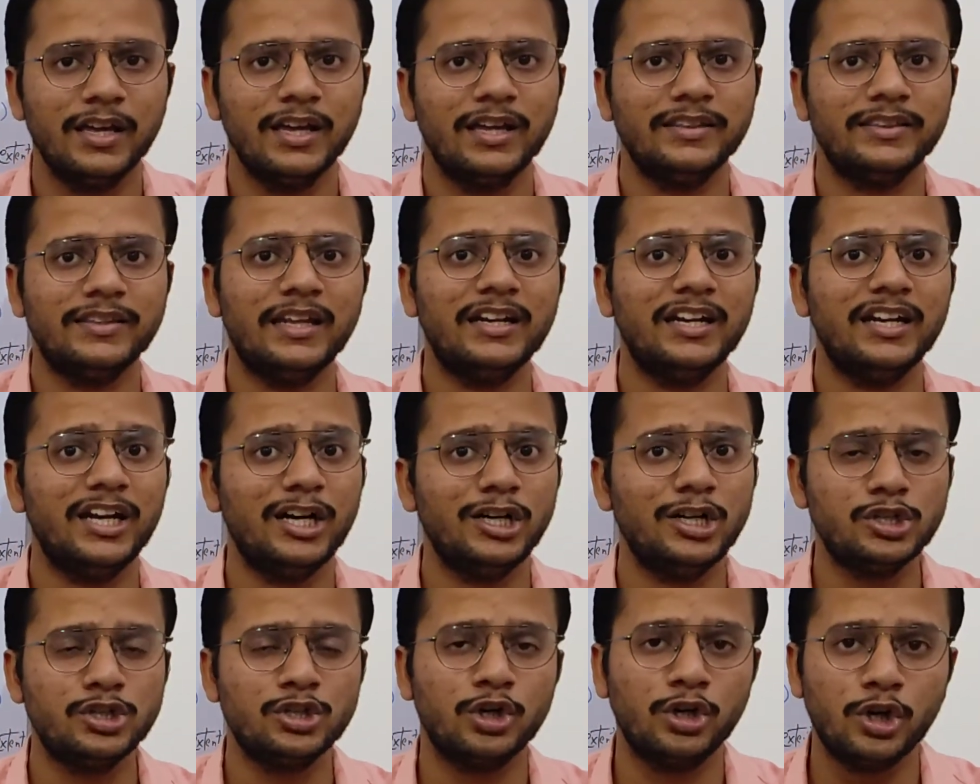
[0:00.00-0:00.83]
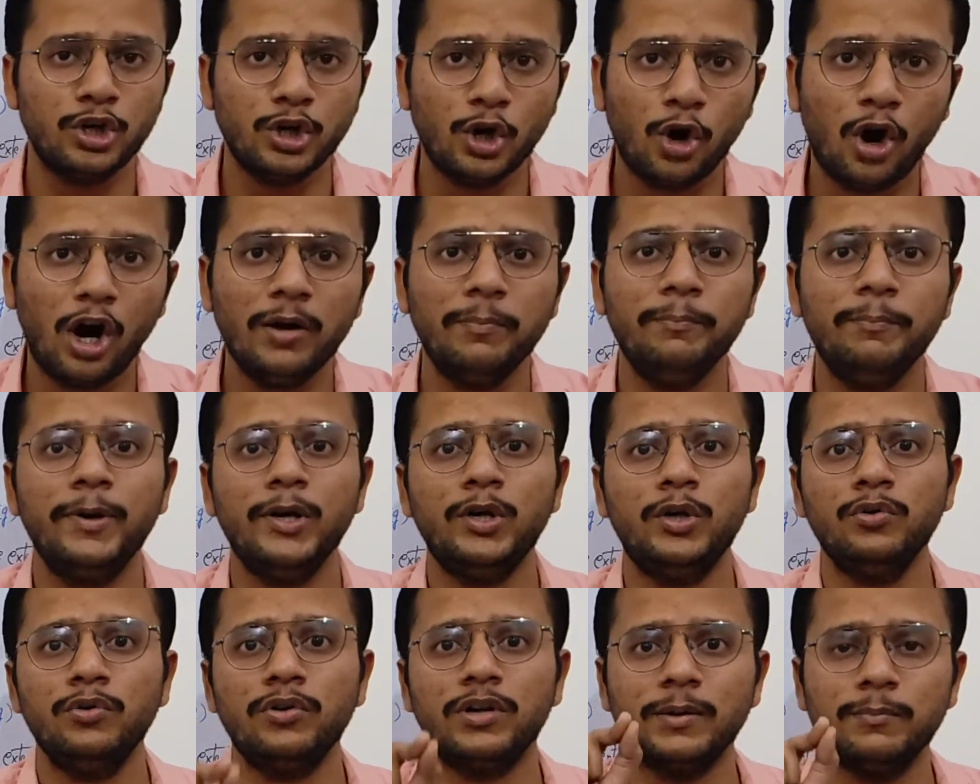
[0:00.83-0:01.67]
then it should not be
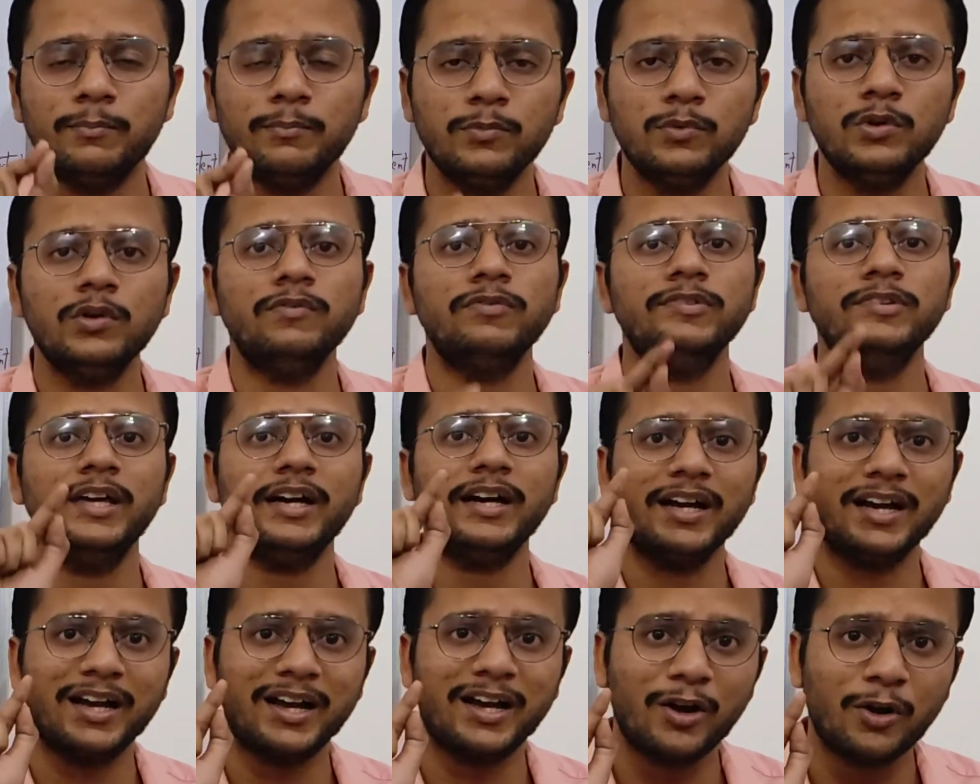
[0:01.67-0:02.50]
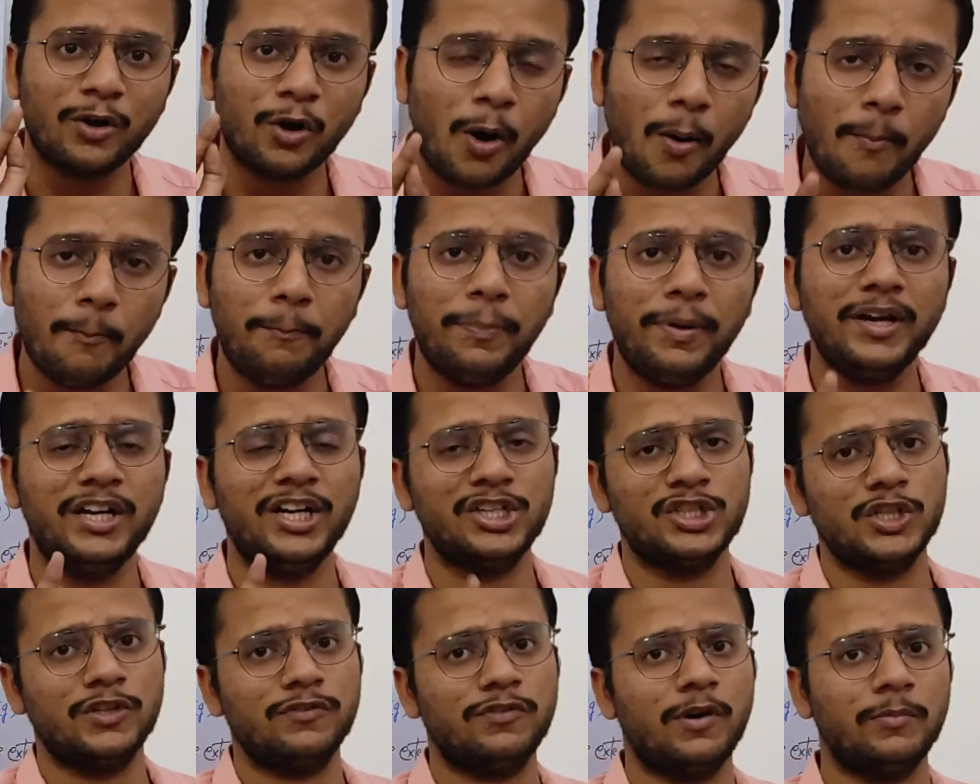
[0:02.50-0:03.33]
to remove the
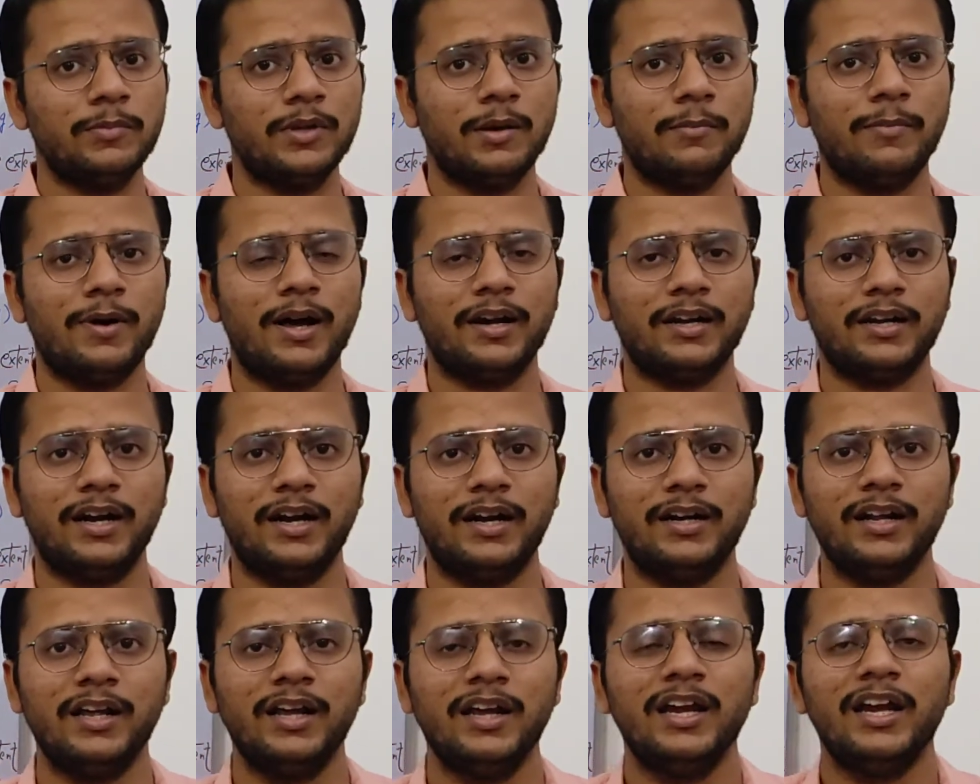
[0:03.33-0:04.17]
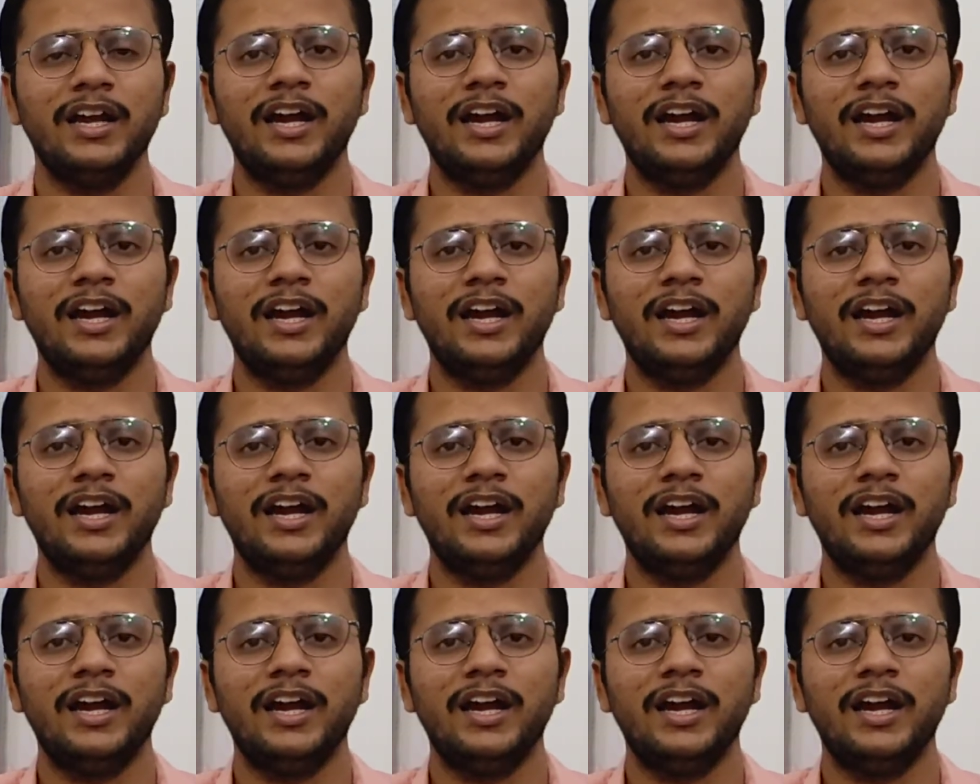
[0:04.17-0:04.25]
competition from the market.